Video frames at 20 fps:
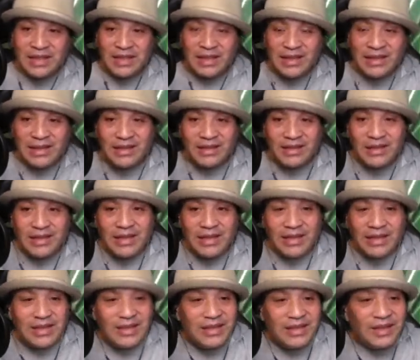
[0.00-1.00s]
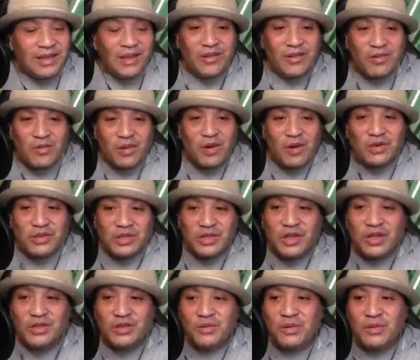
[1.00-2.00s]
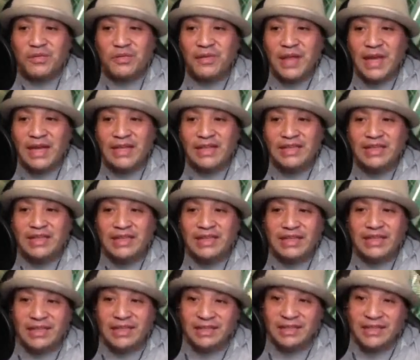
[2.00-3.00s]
And, you know, the world starts reflecting it. Because,